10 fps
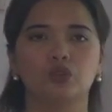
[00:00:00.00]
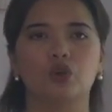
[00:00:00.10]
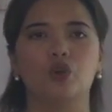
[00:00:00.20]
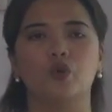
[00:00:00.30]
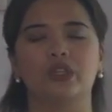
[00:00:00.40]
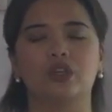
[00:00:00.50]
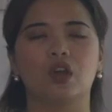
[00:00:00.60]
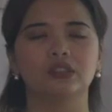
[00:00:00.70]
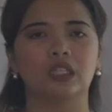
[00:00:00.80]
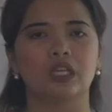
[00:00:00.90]
go with the
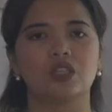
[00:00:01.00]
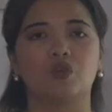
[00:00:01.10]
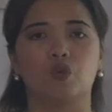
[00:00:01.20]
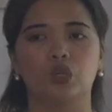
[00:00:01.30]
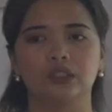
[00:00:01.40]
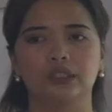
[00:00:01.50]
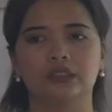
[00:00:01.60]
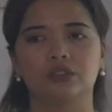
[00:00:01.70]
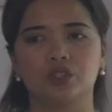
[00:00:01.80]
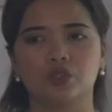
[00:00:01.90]
context of world
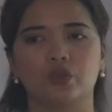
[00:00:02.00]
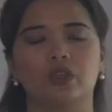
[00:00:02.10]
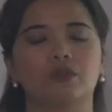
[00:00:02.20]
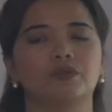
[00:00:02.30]
literature.